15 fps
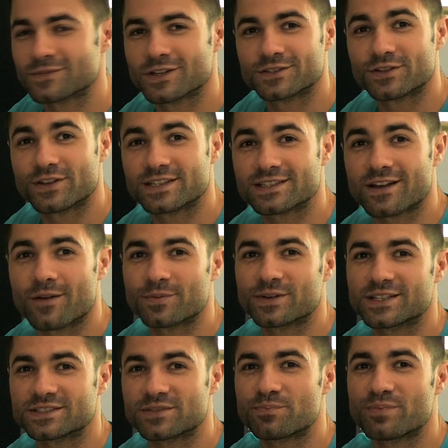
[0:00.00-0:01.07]
So this
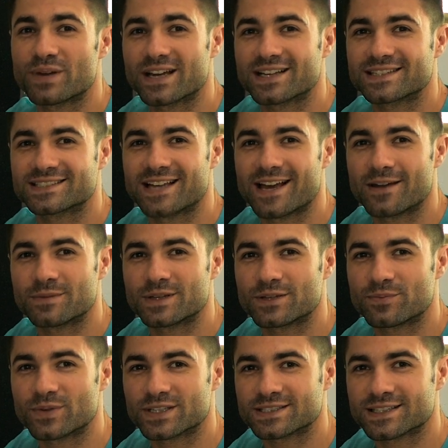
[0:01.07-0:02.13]
company is the biggest name in
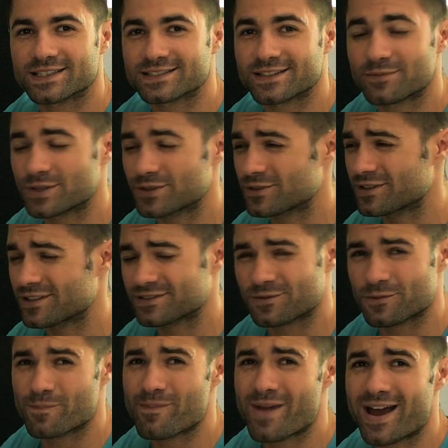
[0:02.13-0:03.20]
the business. They've been doing this
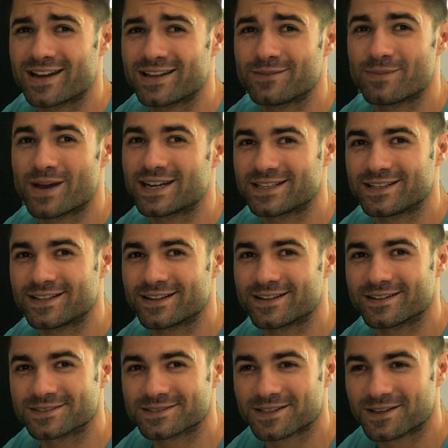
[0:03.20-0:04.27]
for many, many
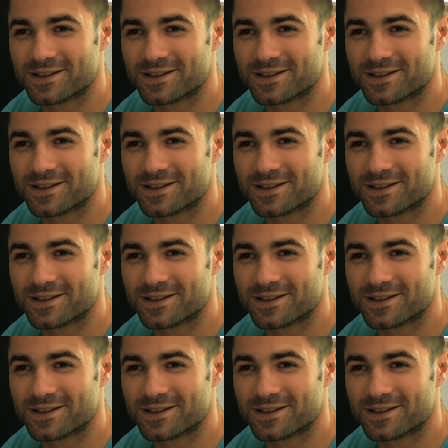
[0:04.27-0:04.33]
years.